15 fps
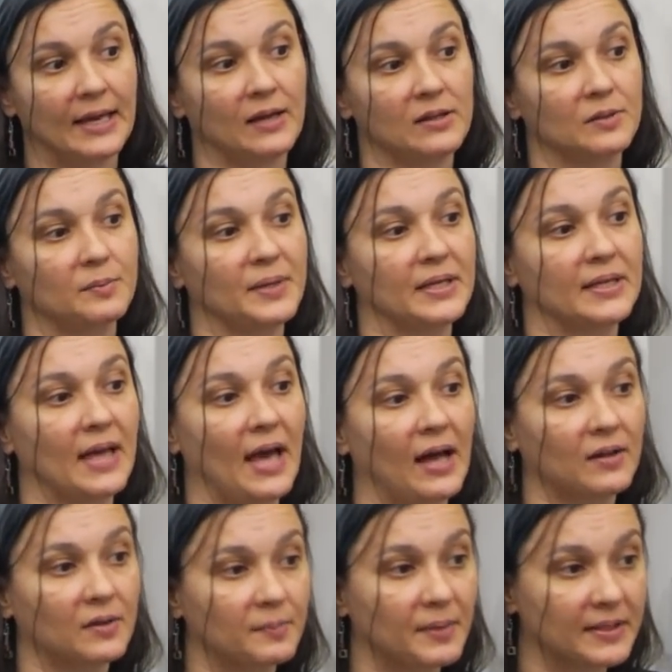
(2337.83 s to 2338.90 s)

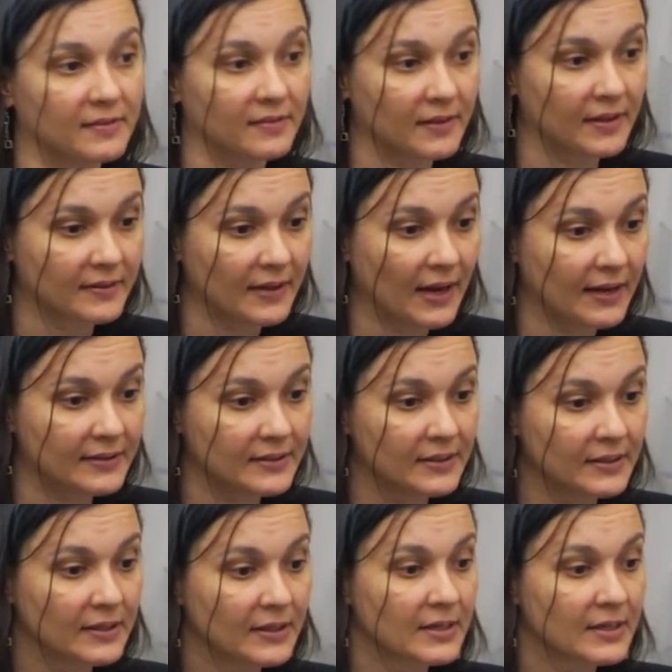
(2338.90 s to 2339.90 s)
elements like that?